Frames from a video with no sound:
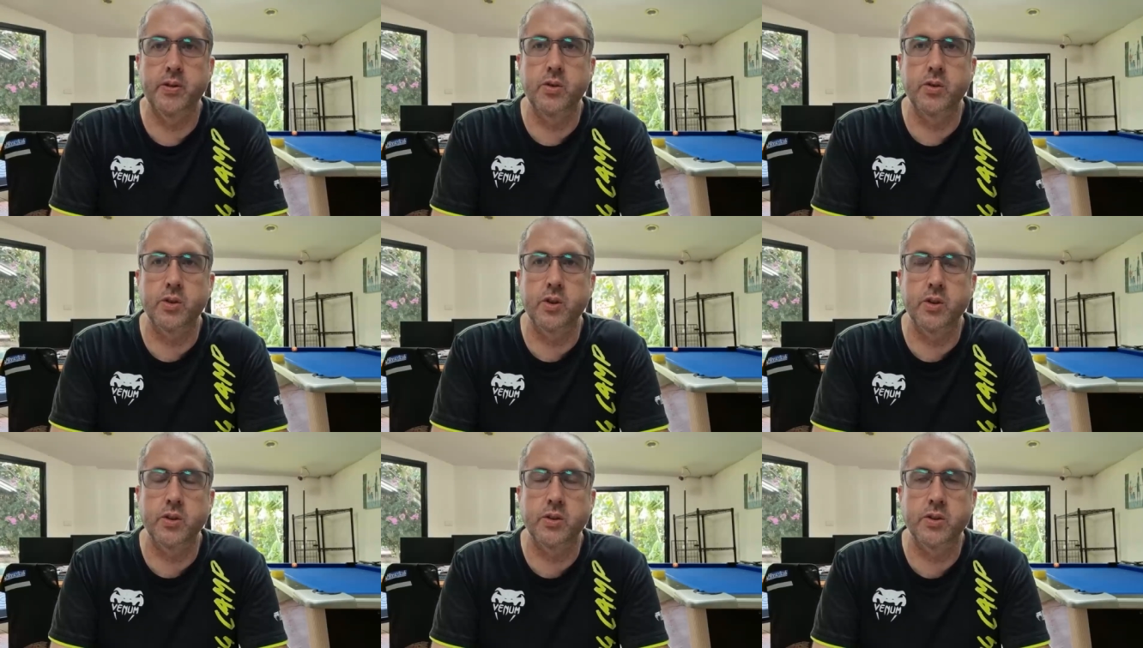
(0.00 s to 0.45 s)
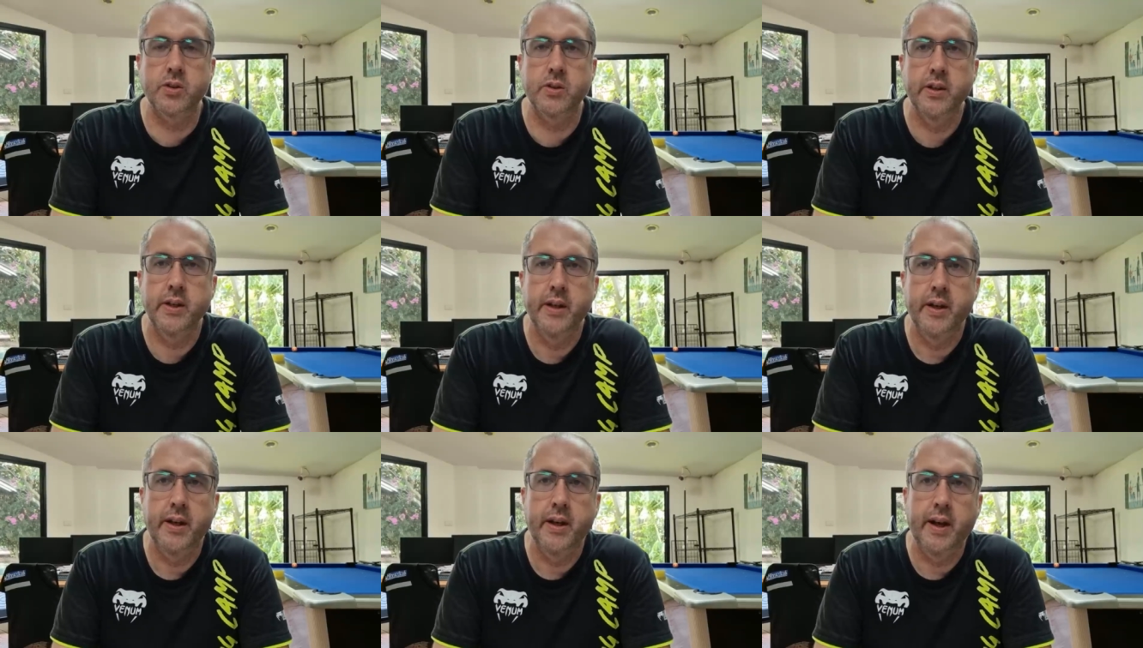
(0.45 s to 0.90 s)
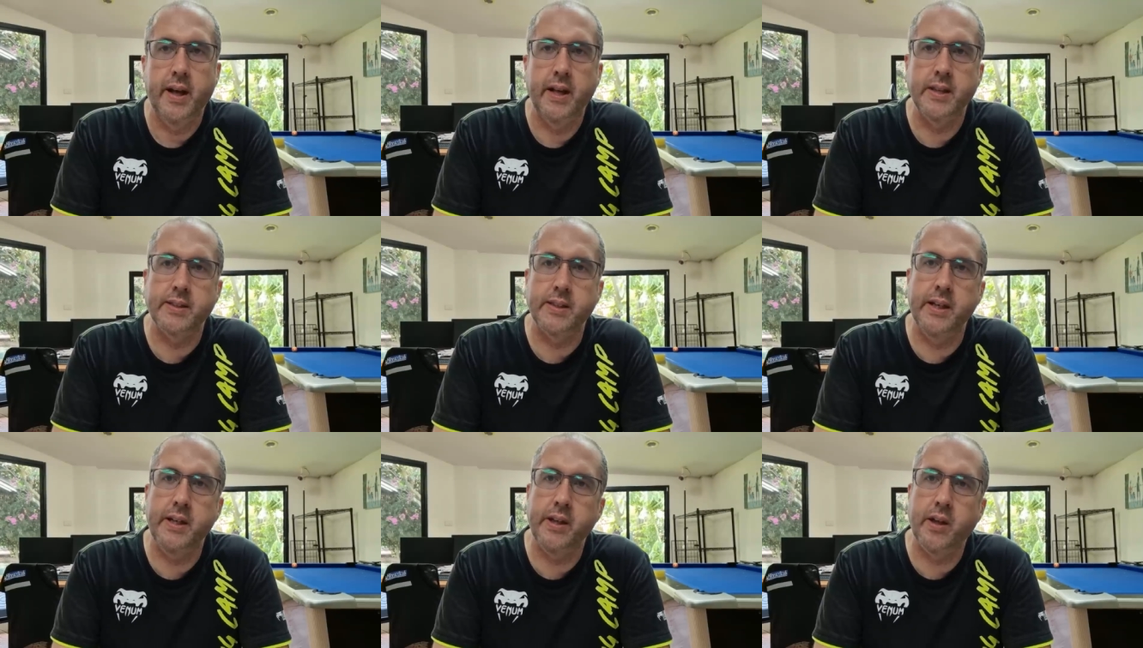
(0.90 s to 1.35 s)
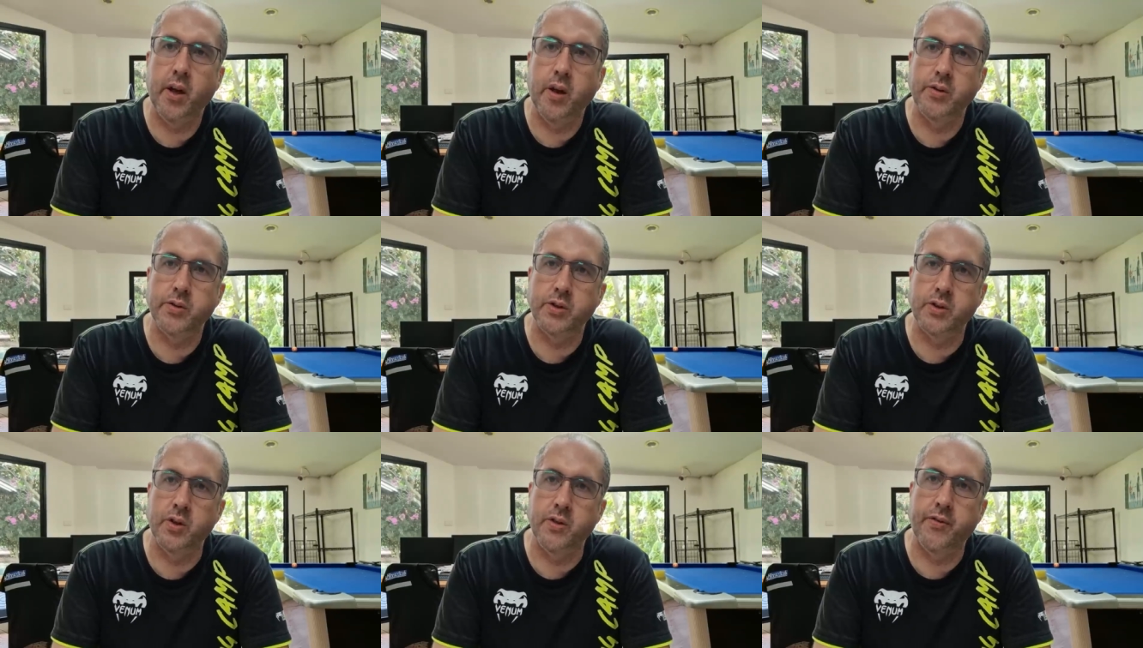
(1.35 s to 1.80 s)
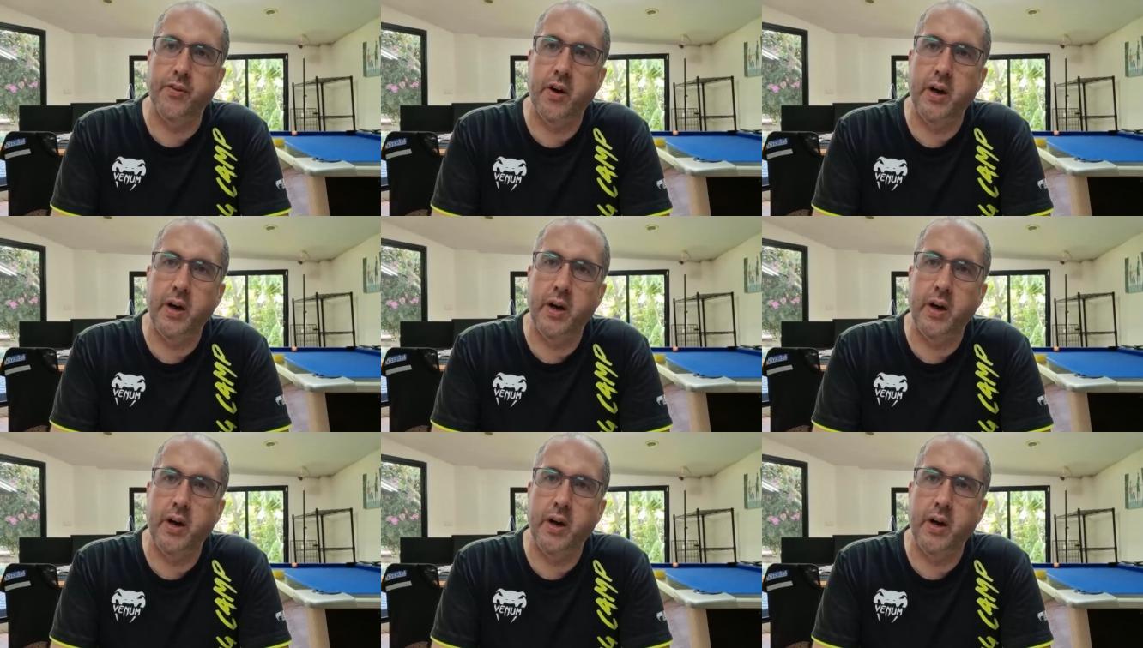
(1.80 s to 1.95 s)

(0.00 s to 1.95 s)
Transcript: It's ego stuff.